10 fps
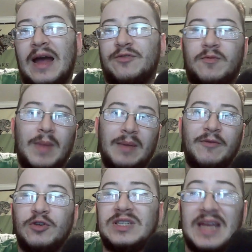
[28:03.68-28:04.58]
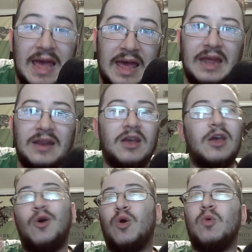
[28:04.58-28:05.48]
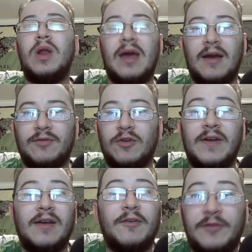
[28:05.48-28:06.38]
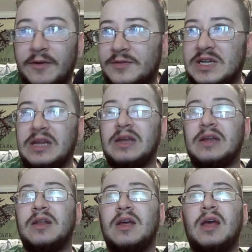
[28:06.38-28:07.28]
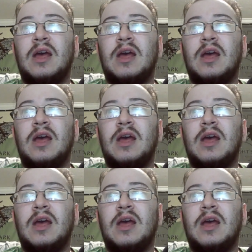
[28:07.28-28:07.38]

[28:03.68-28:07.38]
or maybe for 10 or whatever, pay at 15,